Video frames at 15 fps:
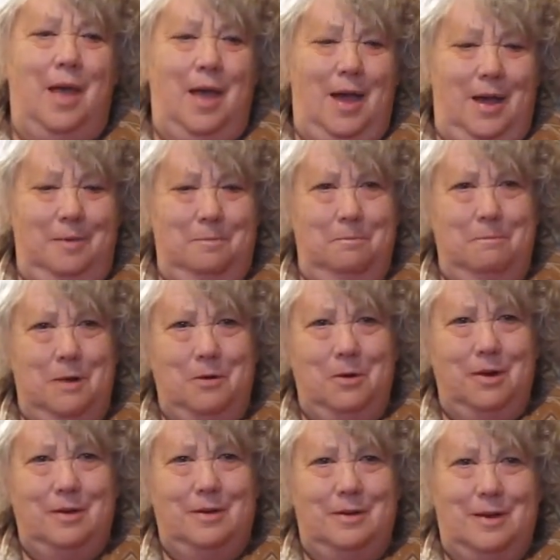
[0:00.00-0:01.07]
And
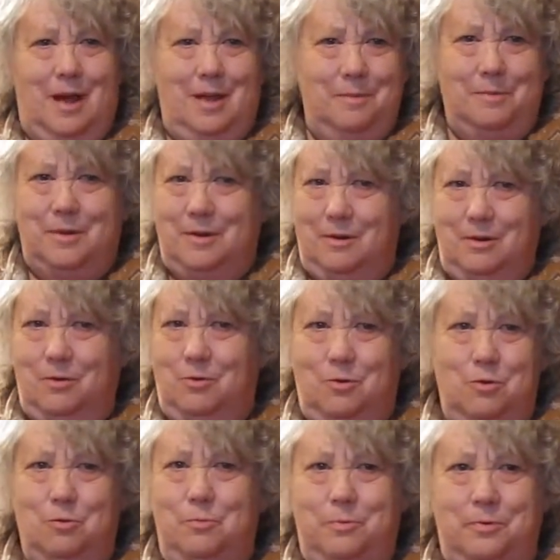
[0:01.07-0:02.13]
Mary Diamond and a
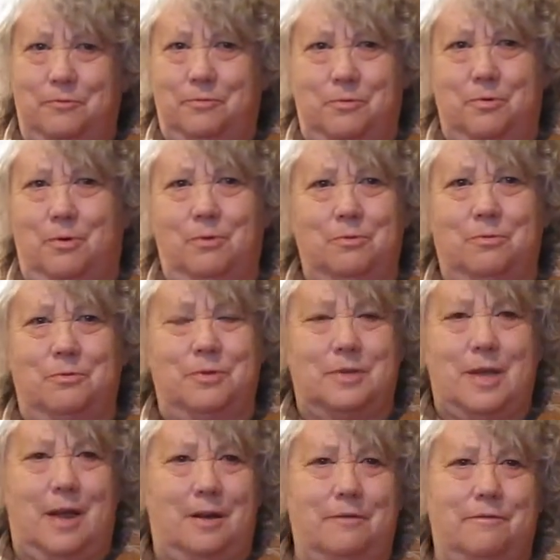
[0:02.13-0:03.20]
group of crones
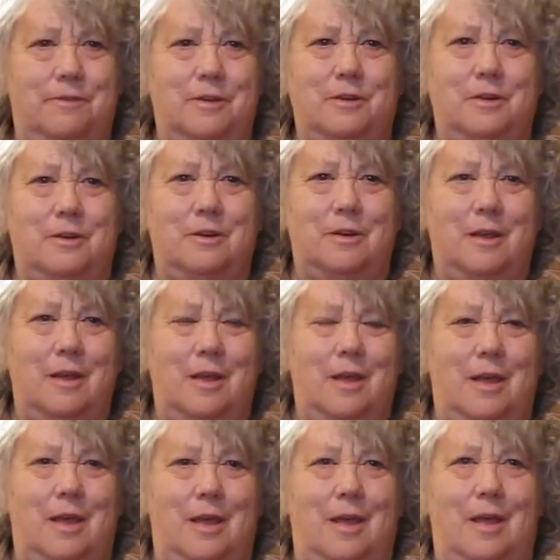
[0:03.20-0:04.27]
had a vision.
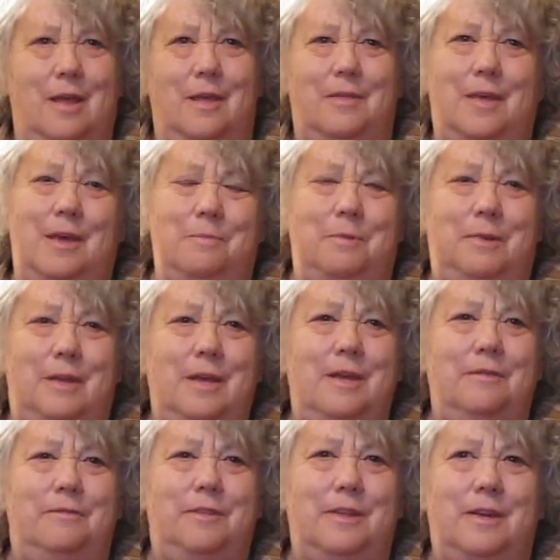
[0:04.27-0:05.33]
They
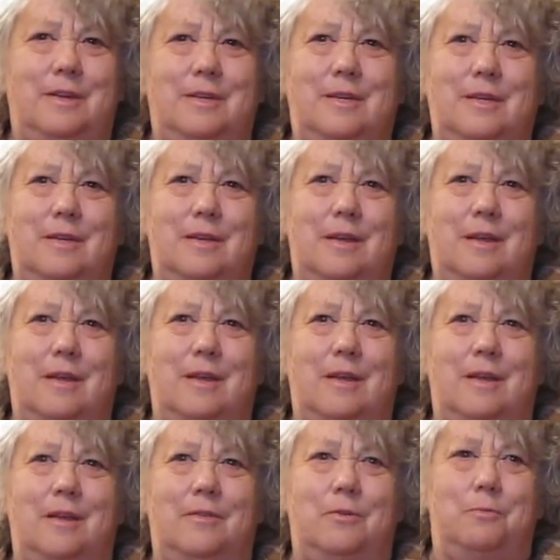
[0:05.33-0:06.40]
believe that
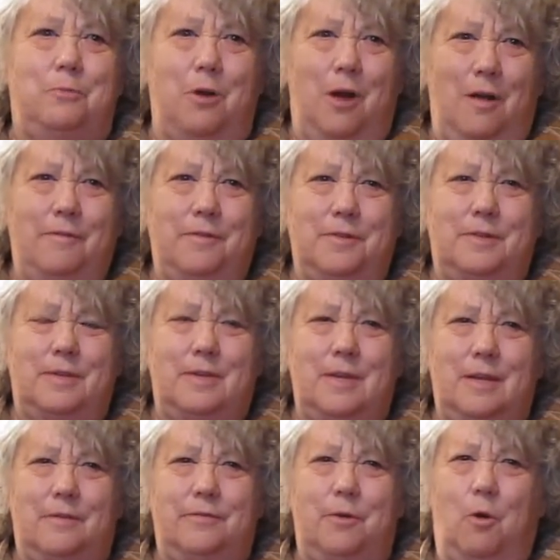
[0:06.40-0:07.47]
the
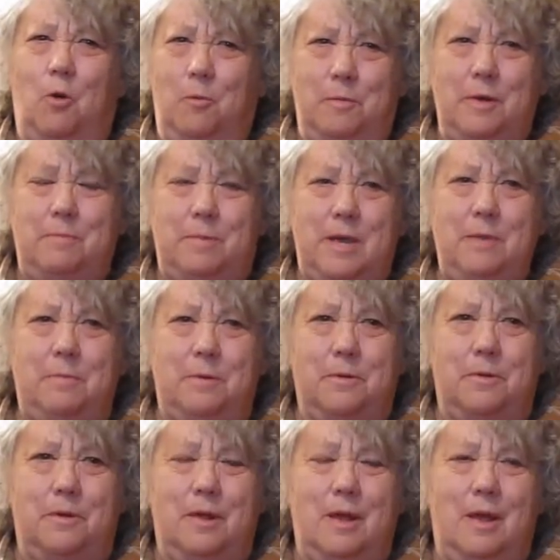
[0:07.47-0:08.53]
prophecy of the Hopi people
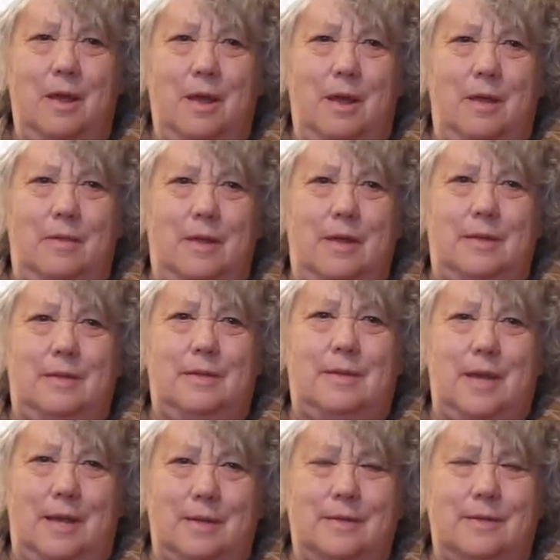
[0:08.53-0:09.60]
that
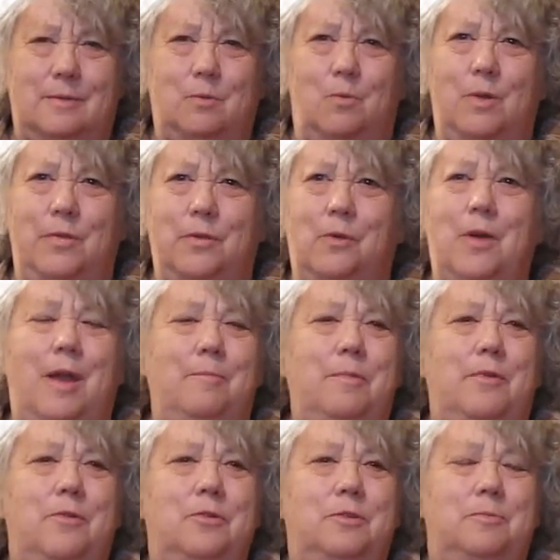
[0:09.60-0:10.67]
says, when the
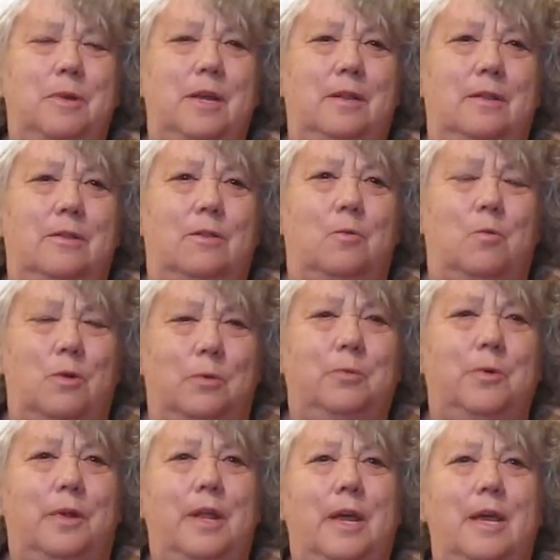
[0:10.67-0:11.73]
grandmothers speak, the world
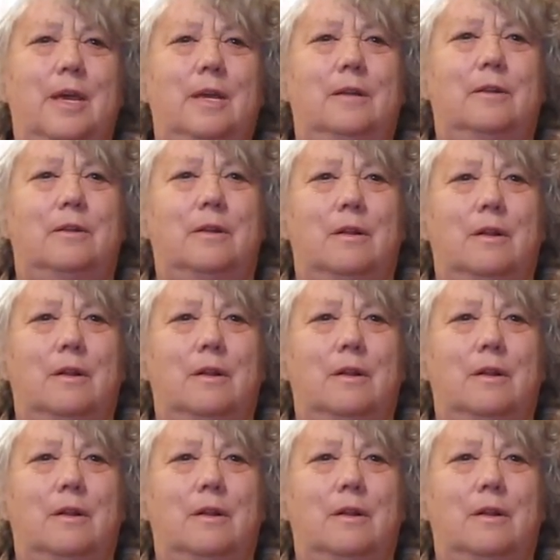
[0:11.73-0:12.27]
will heal,